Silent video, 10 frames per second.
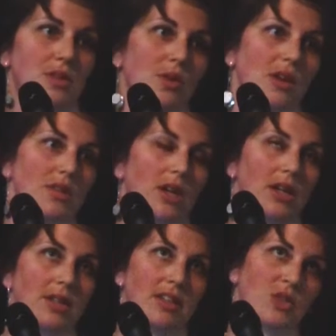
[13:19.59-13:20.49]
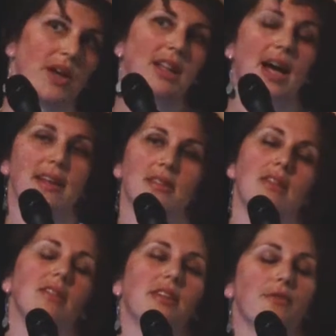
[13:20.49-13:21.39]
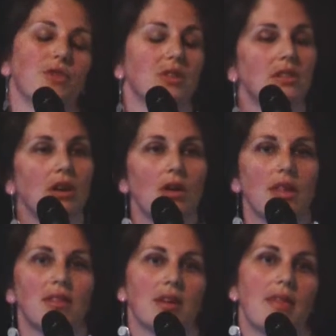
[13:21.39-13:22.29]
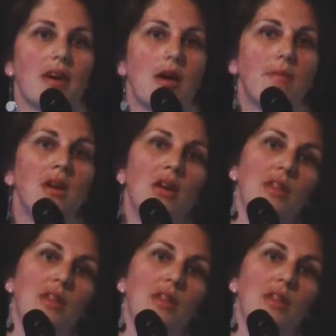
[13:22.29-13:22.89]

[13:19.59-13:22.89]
So there's a 6th grade class in San Francisco that's done them.